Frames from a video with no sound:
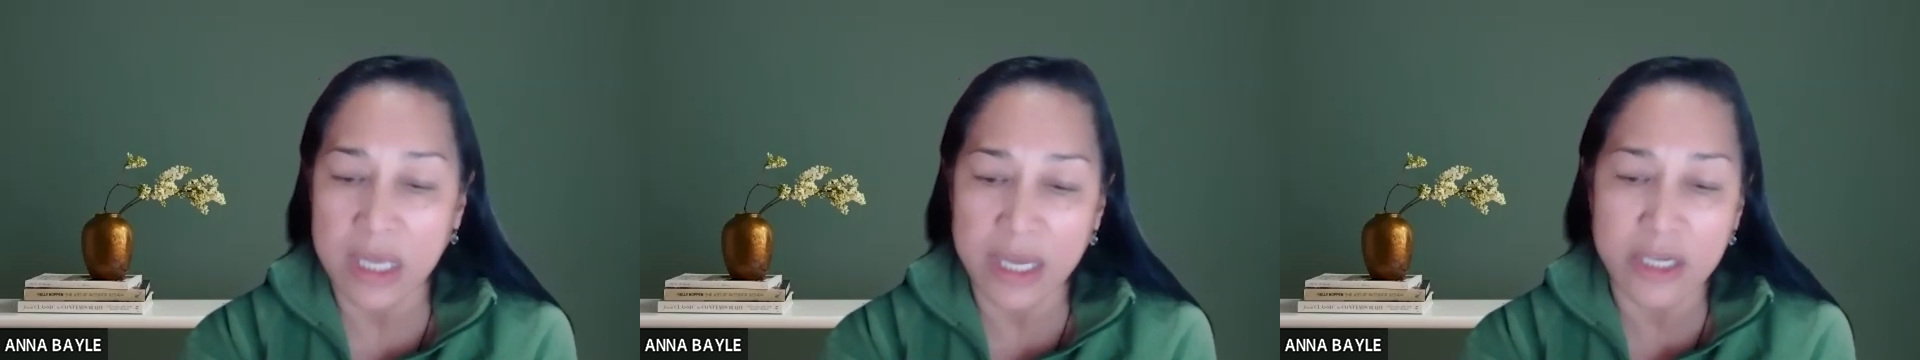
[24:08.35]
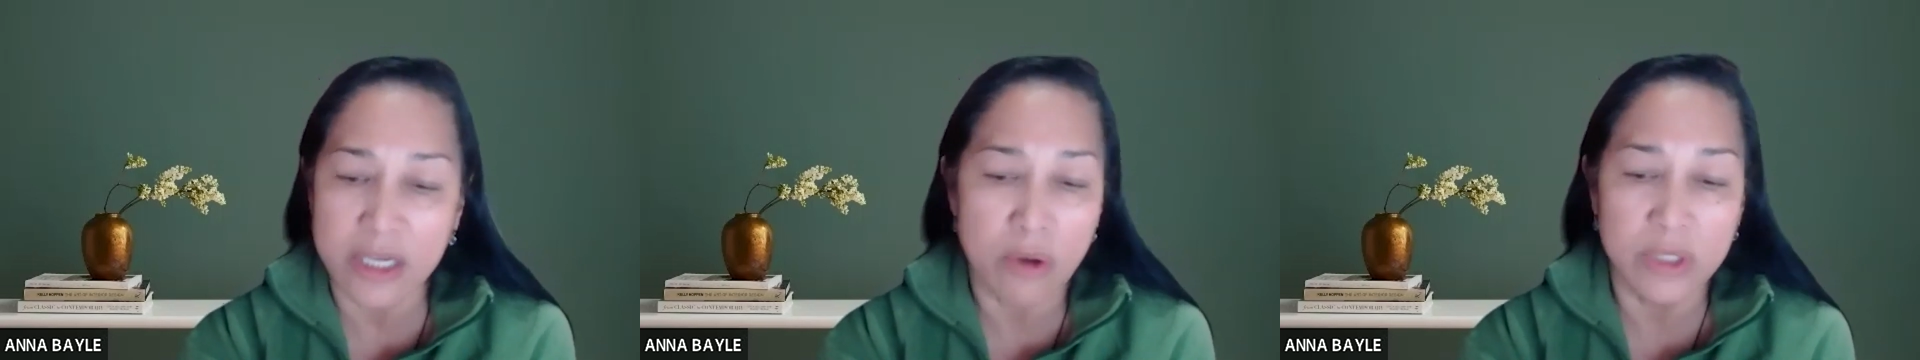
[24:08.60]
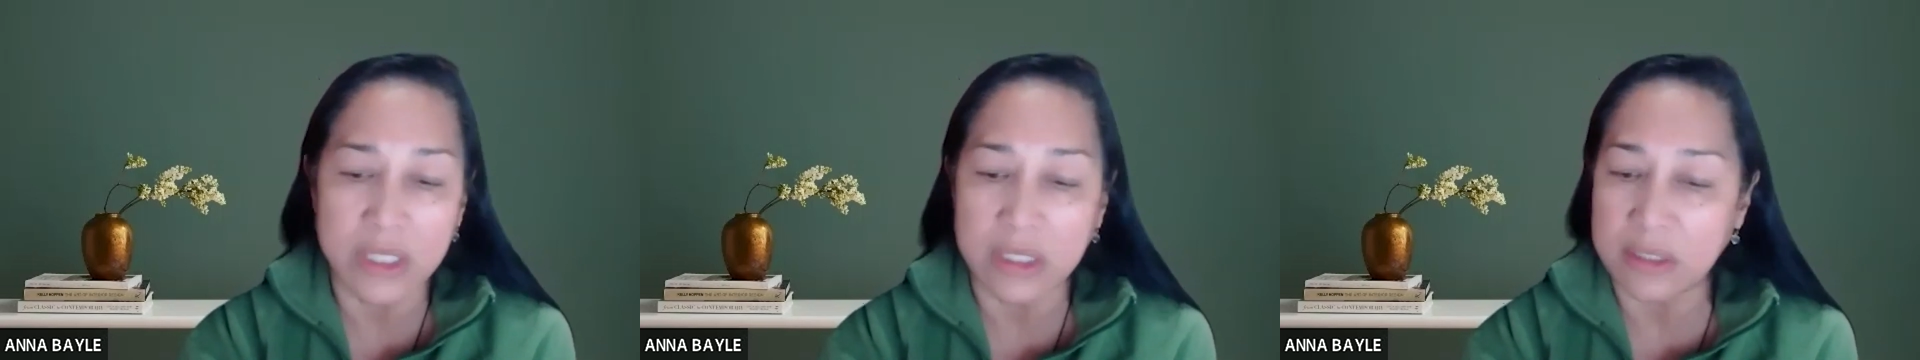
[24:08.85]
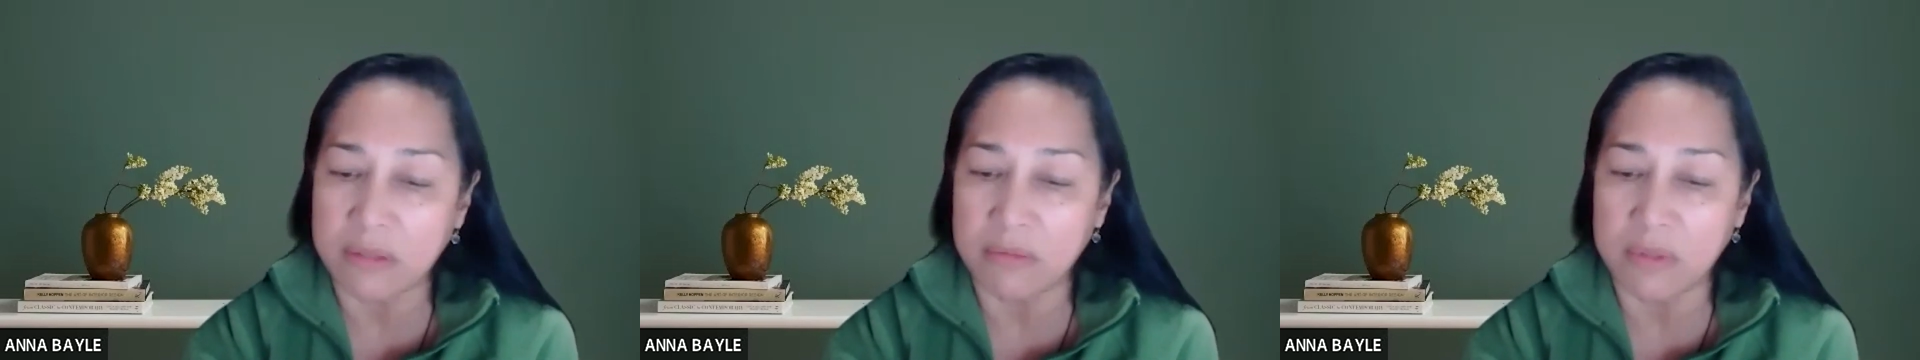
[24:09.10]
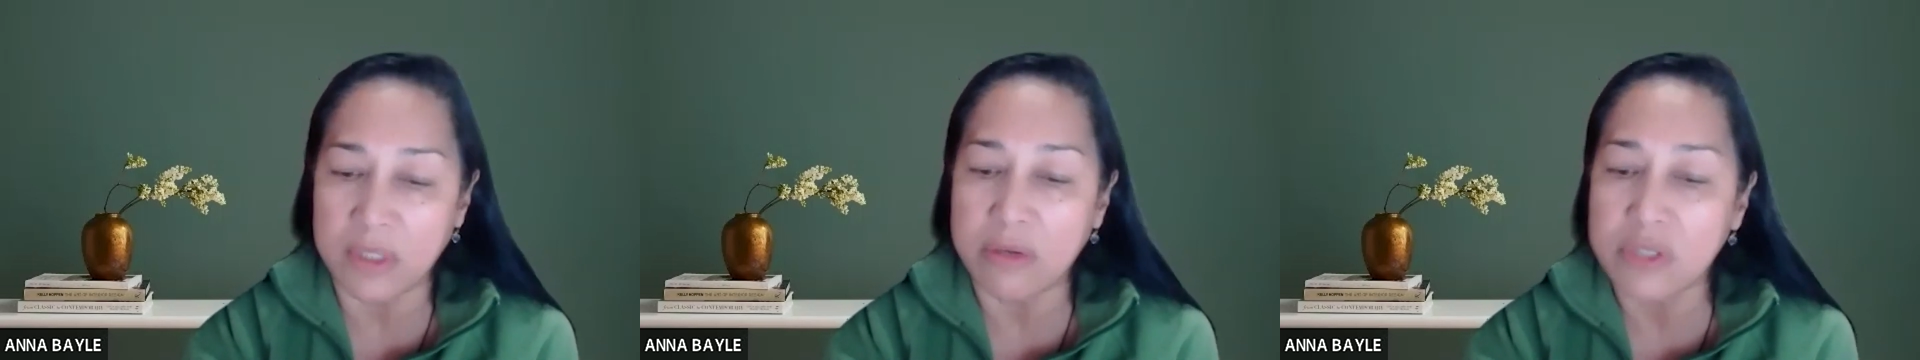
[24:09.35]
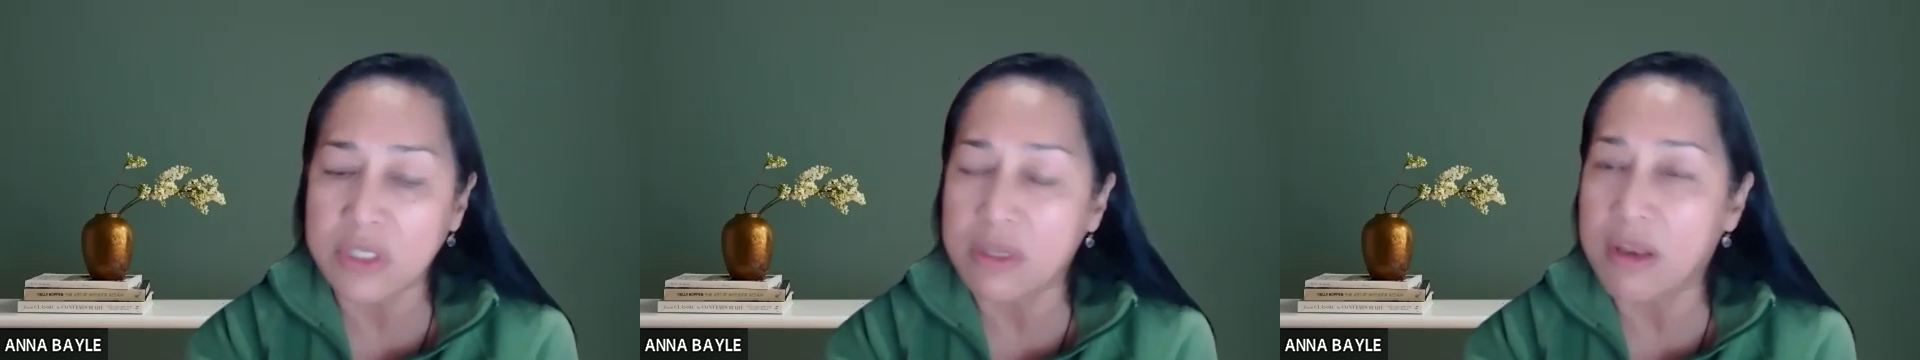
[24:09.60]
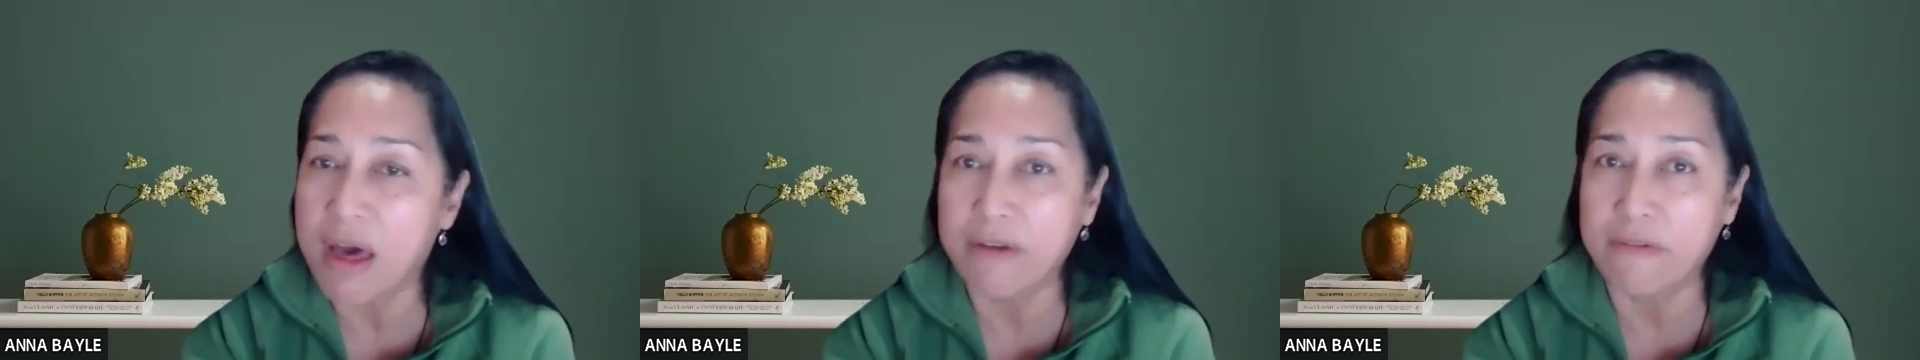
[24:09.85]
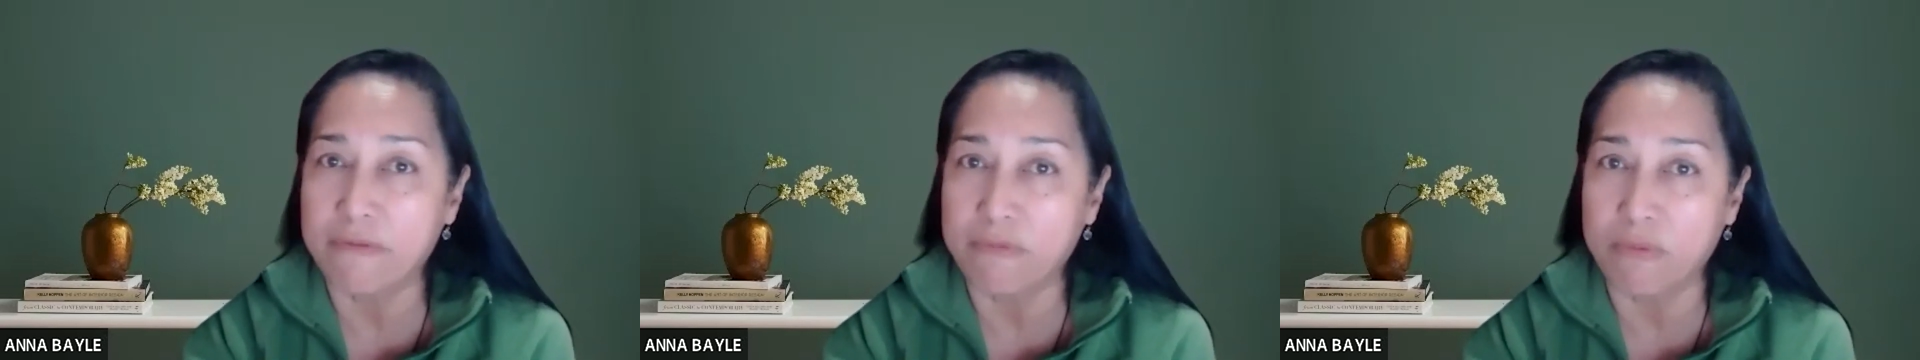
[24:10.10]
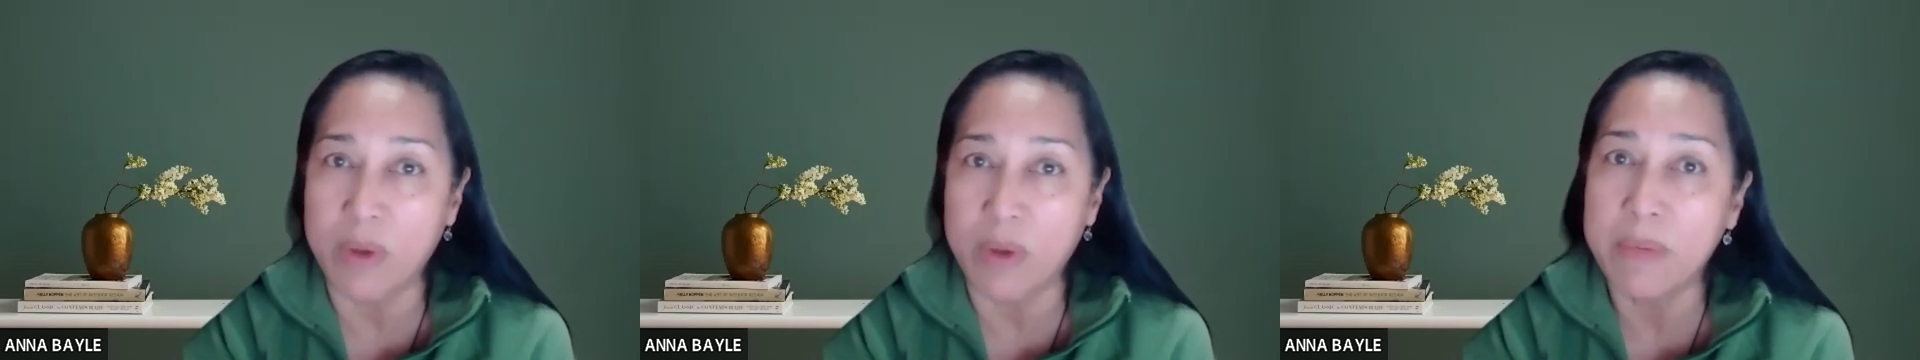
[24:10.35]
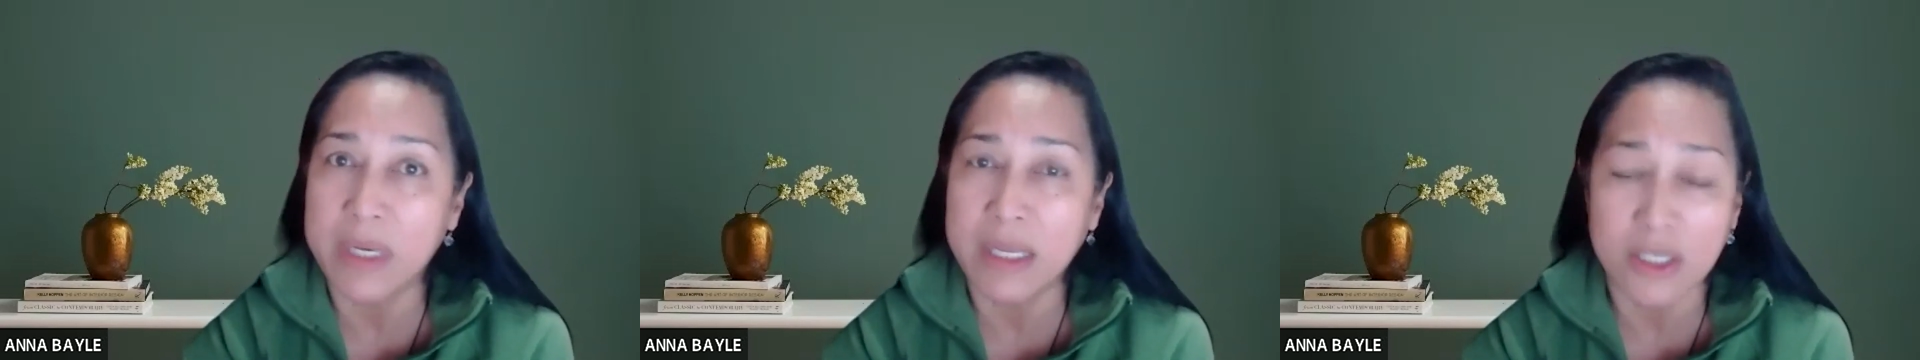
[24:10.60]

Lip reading: I know that there's a lot of women